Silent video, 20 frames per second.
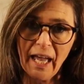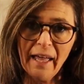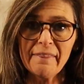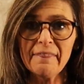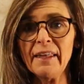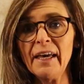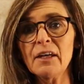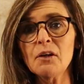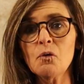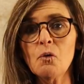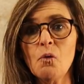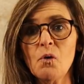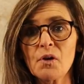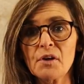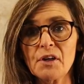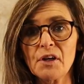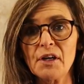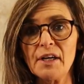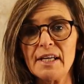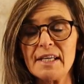and then
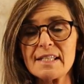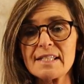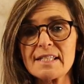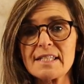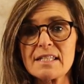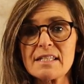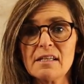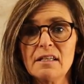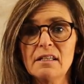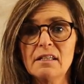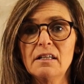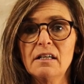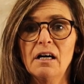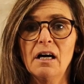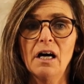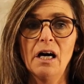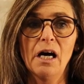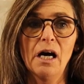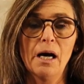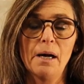order it
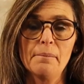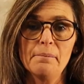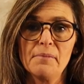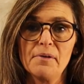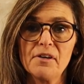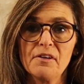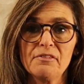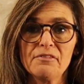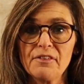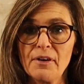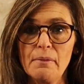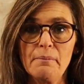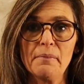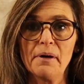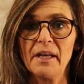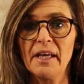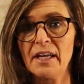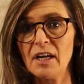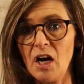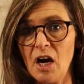
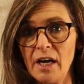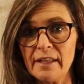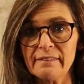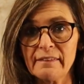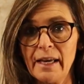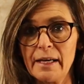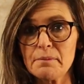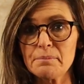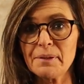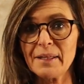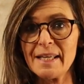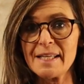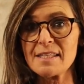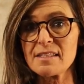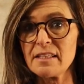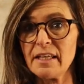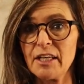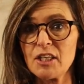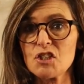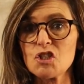from an online
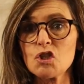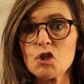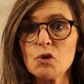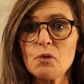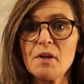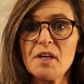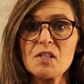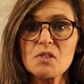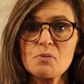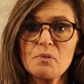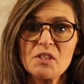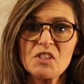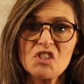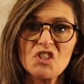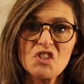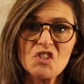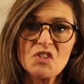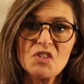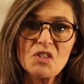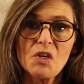place like Chewy's,
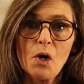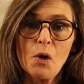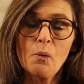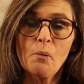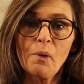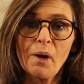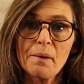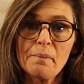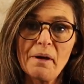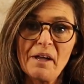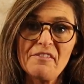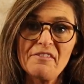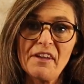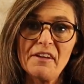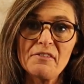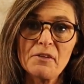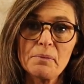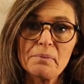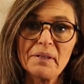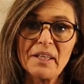which is one of my
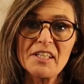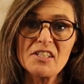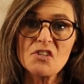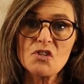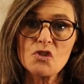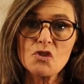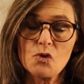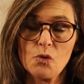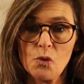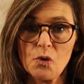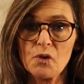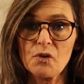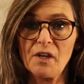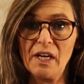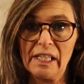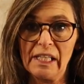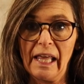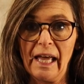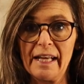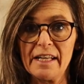favorite places to order
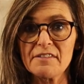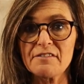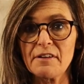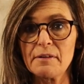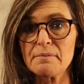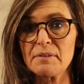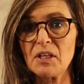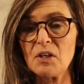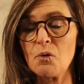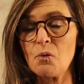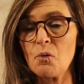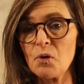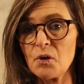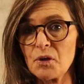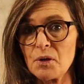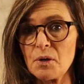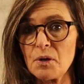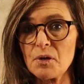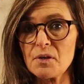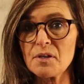online if I'm going to
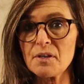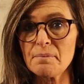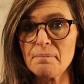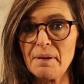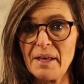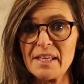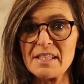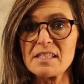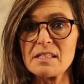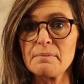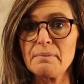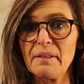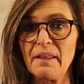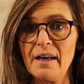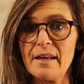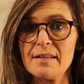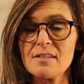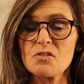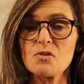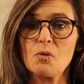order pet
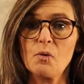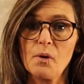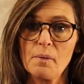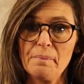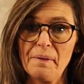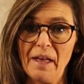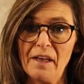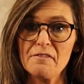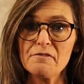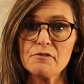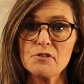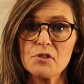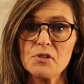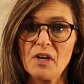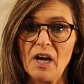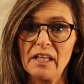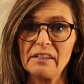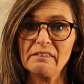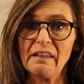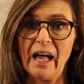supplies or pet
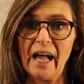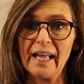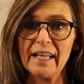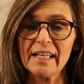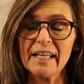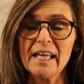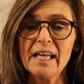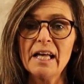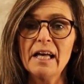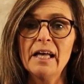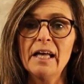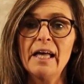food online,